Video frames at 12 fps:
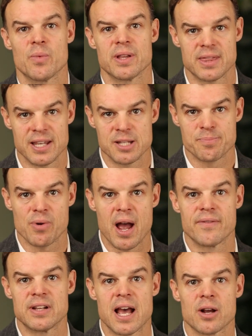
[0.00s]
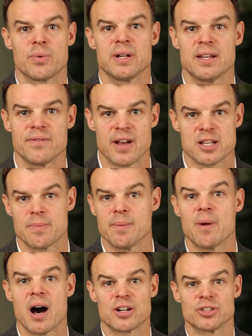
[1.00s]
with these private equity investment
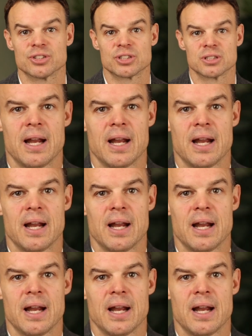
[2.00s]
models.